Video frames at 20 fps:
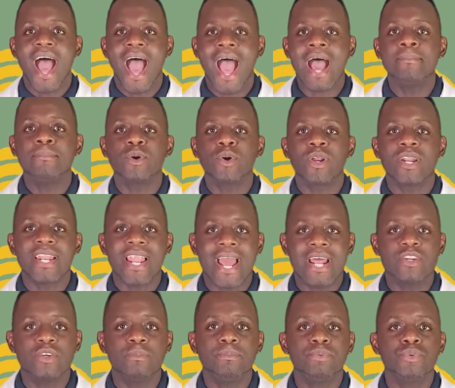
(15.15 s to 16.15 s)
I'm
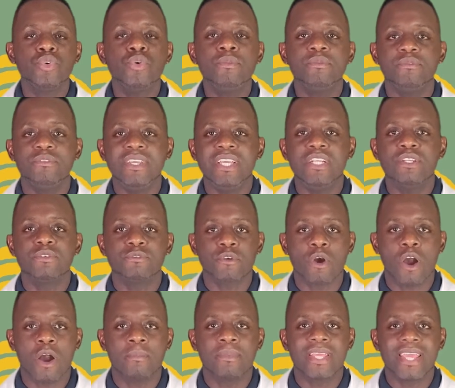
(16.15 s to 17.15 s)
Orlando Broomfield
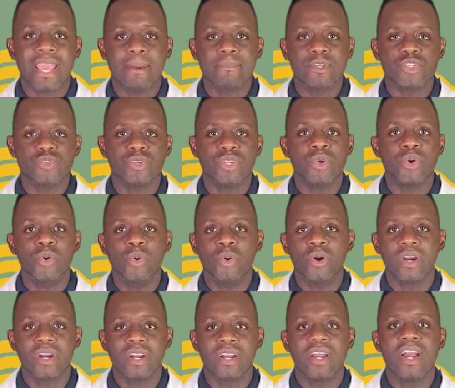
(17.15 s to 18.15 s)
from Chemistry
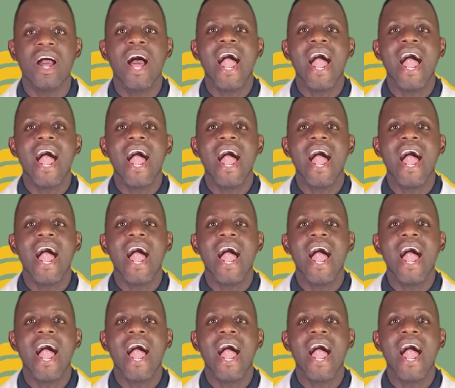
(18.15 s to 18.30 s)
Core.